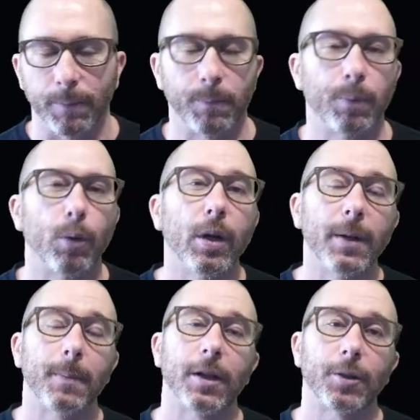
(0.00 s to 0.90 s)
pretty
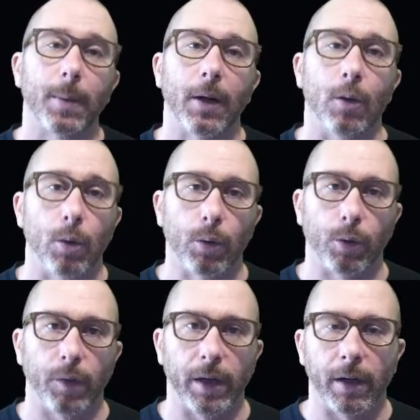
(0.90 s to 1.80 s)
much my whole
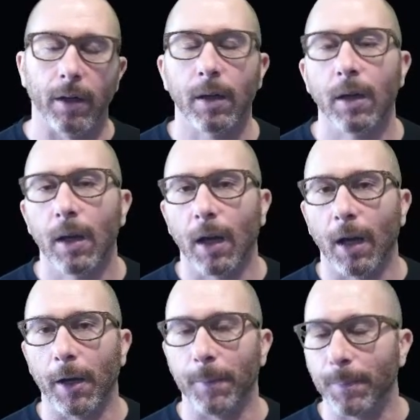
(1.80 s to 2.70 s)
career.
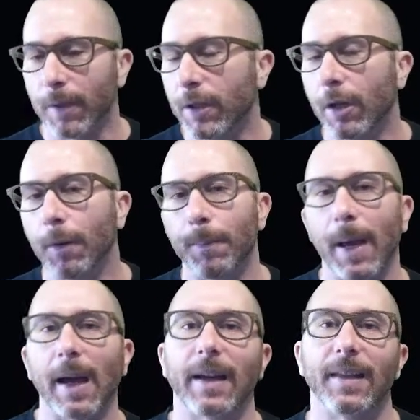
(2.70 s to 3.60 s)

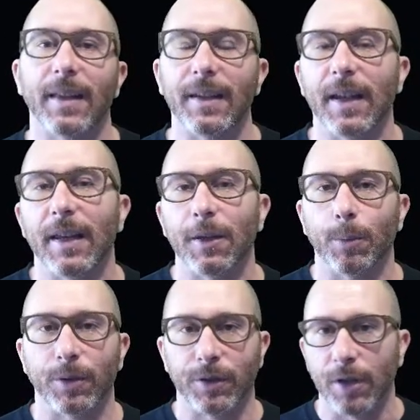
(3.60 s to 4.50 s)
Back in the day, there
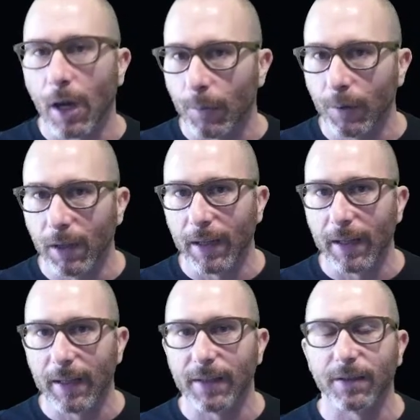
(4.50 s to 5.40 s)
was not really
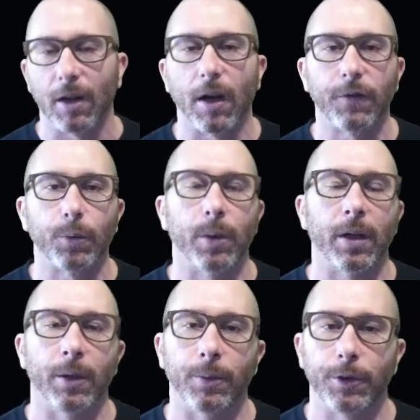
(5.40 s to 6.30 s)
any software.
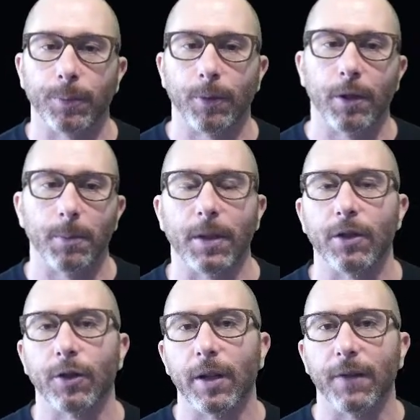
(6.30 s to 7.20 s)
It was pretty much
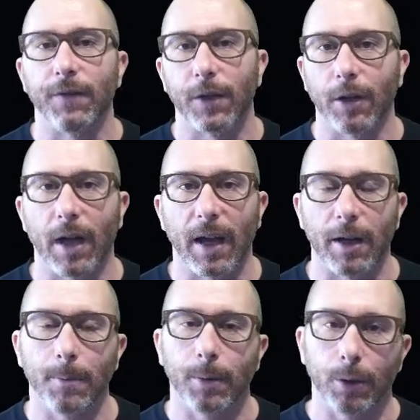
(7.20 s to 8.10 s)
trying to figure out how to
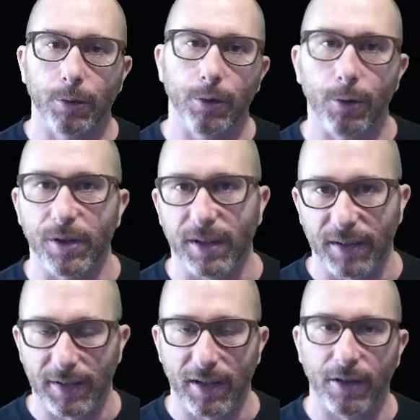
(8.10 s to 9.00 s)
Bluetooth
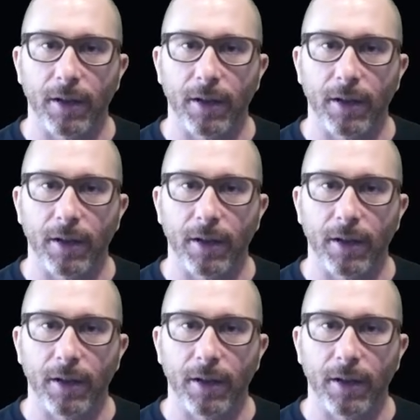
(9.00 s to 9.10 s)
Excel